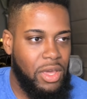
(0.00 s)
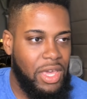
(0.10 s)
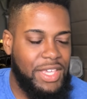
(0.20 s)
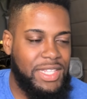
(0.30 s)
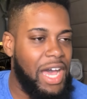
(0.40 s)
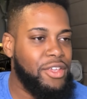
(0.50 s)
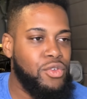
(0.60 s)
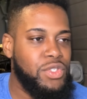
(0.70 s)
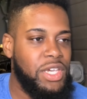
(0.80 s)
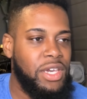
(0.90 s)
He's not
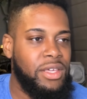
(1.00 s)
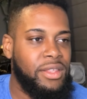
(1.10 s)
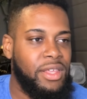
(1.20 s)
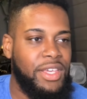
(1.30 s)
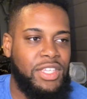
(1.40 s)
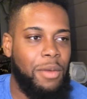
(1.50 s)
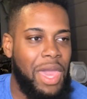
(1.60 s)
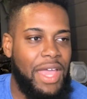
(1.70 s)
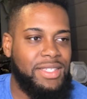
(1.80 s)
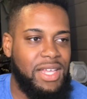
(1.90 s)
using his
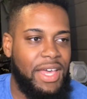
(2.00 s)
commands to,